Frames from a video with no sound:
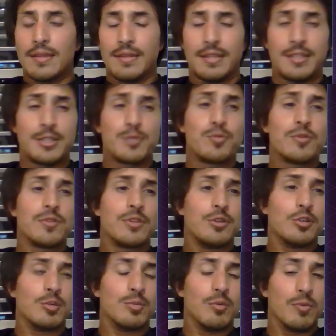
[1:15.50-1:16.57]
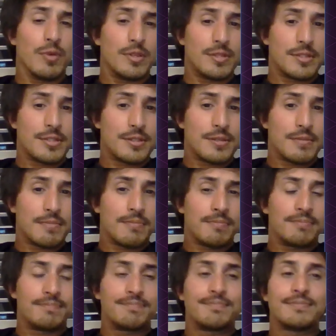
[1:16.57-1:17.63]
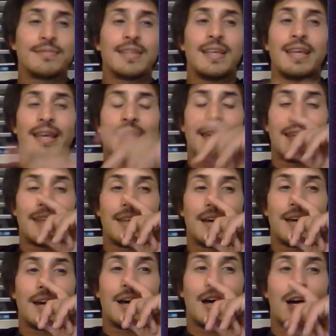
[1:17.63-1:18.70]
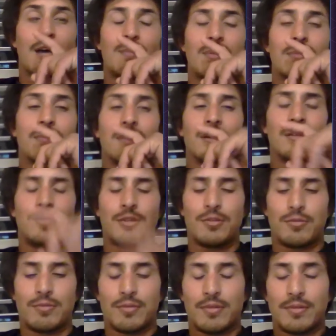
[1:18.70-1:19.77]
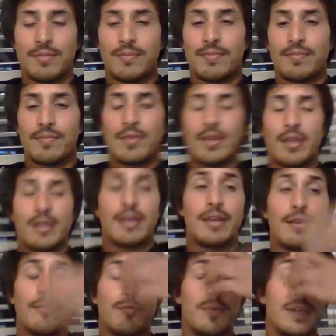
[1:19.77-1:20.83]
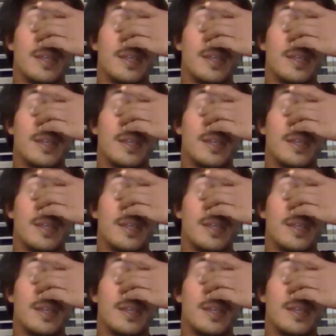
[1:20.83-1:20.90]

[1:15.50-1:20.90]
these were the noble ones. And Abhimanyu, if